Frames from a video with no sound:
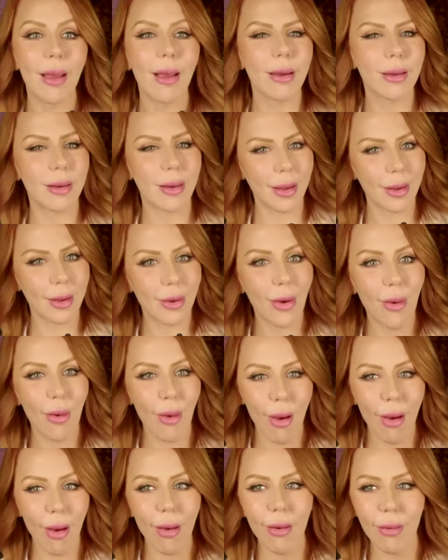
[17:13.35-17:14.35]
And I go,
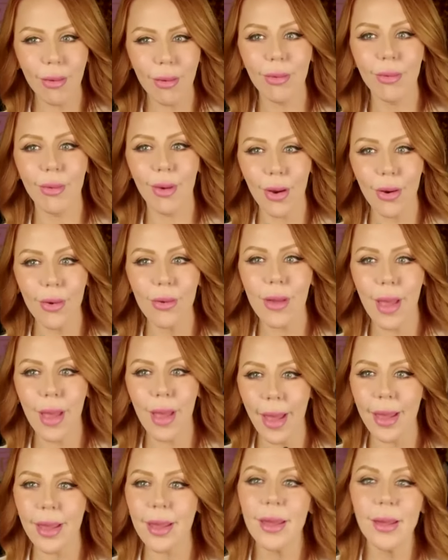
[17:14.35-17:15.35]
Oh,
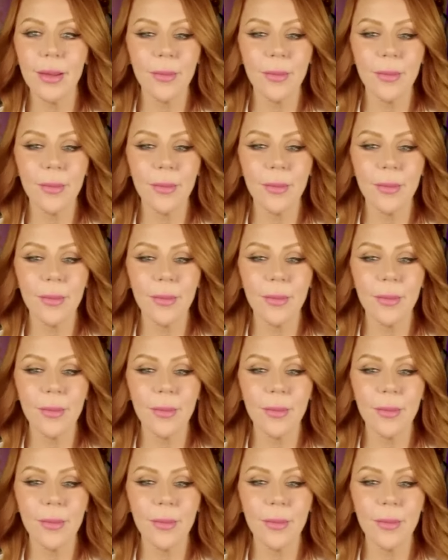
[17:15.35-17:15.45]
okay.